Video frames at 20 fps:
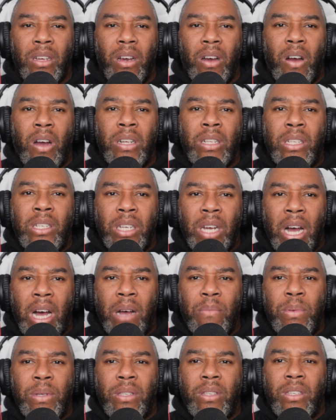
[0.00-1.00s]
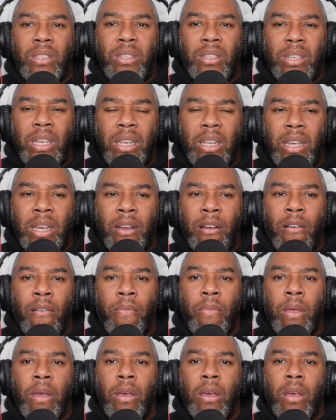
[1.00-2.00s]
Our job is to sit here
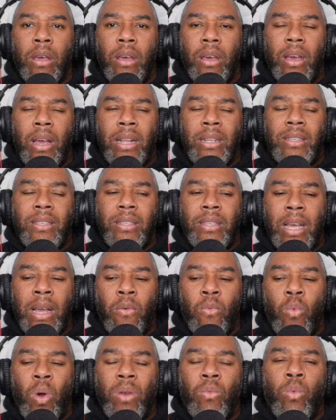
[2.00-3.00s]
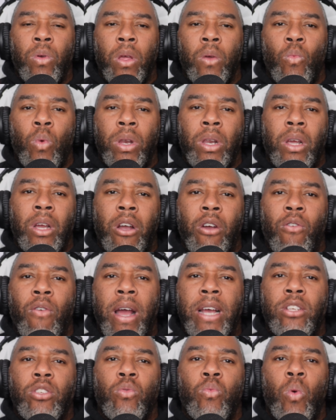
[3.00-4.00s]
and say, what would
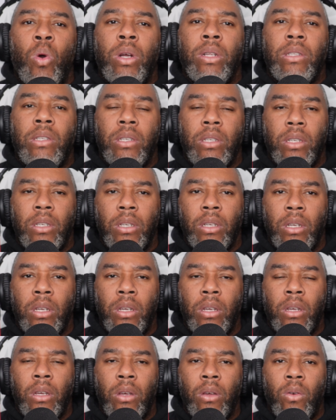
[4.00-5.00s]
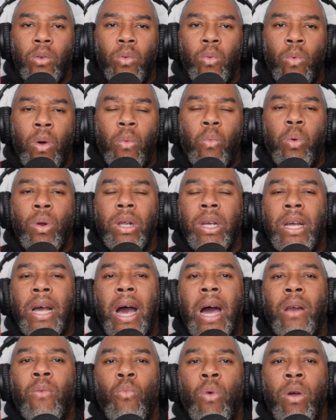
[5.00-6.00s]
Christ want? What would
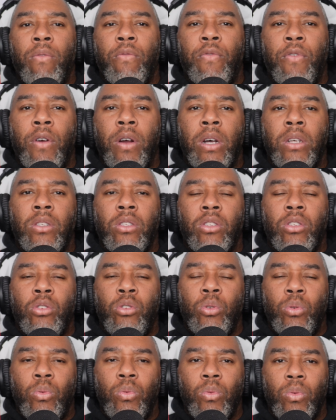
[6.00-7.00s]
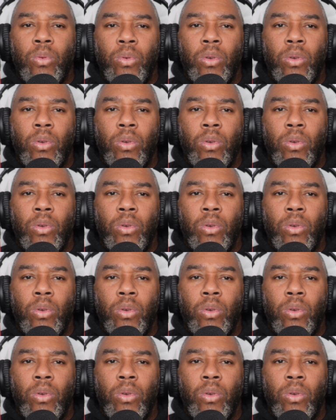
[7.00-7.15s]
God want for us to do?